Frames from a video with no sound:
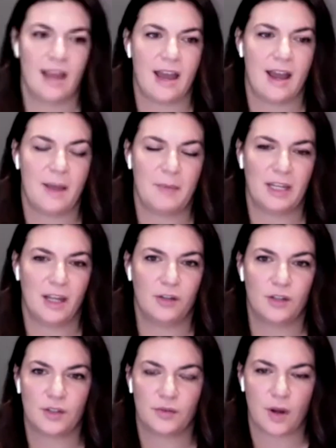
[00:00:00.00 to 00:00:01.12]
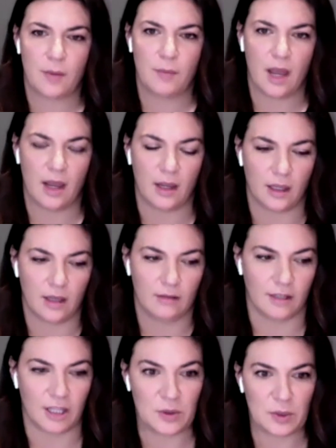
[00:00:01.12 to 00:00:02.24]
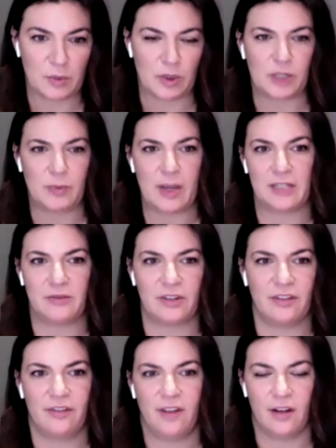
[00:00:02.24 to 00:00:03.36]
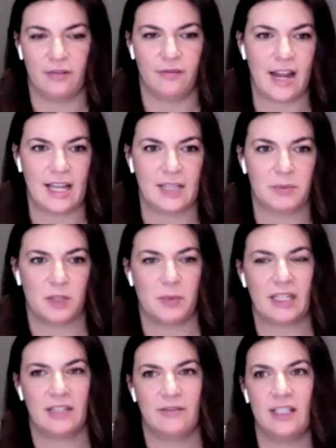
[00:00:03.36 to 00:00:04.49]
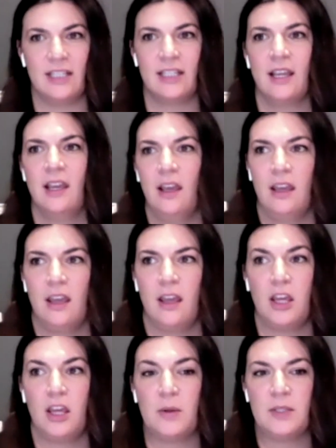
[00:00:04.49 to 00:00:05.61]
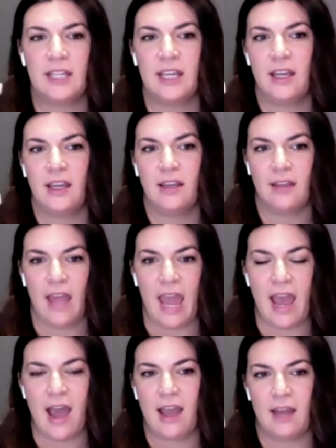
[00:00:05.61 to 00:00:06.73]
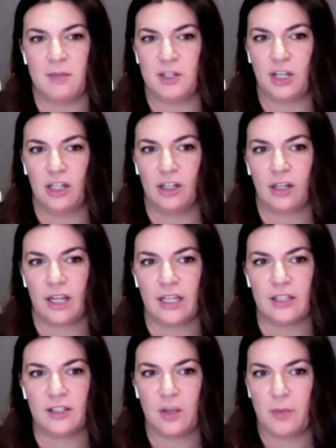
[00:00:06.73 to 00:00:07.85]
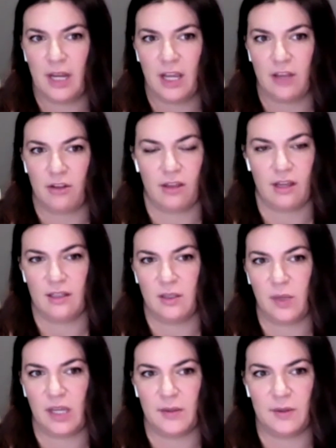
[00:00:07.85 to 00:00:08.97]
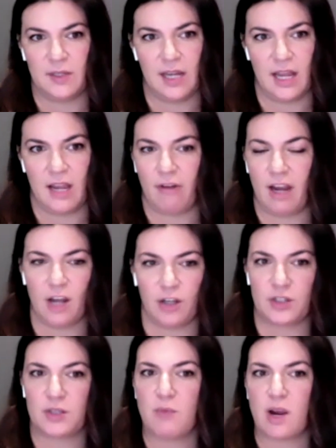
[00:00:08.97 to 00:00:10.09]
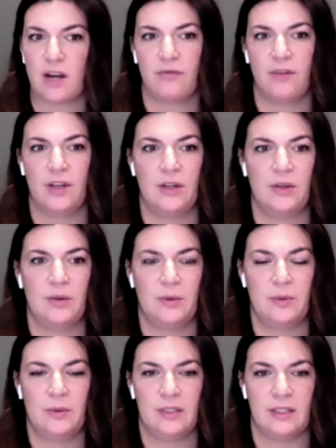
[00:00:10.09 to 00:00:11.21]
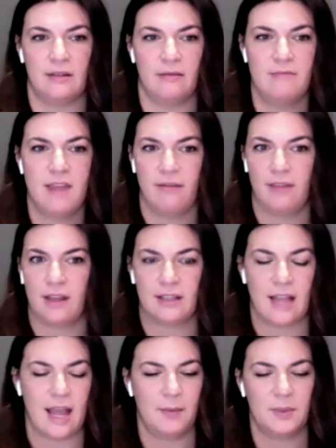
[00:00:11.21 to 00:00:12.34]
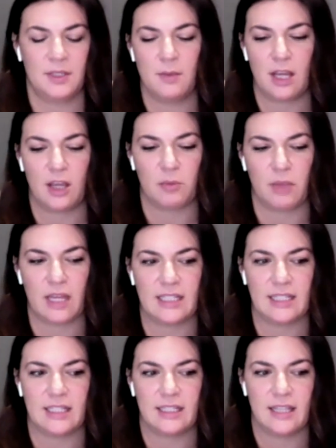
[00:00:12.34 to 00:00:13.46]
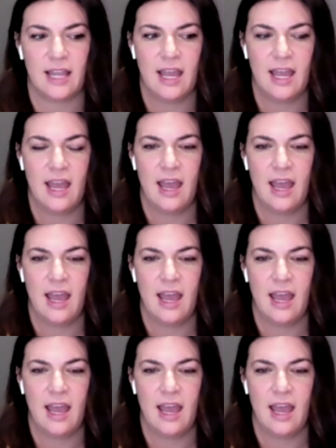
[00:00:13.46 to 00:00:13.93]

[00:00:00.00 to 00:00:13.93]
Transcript: Yeah, I mean, just from a user perspective or a finance perspective, is you see AI and machine learning and so many other things that we use today, right, on your smartphones and Netflix apps, so many other places.